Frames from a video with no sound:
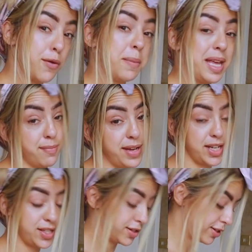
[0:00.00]
for me
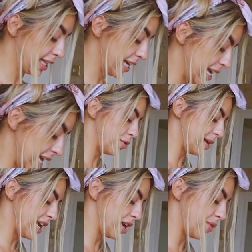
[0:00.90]
personally. All
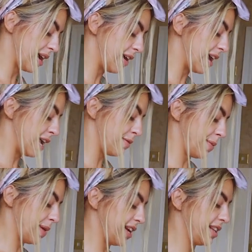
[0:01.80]
my underwear and
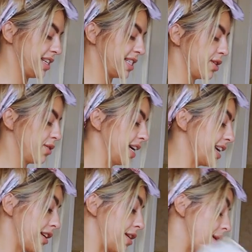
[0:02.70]
my bathing suit I can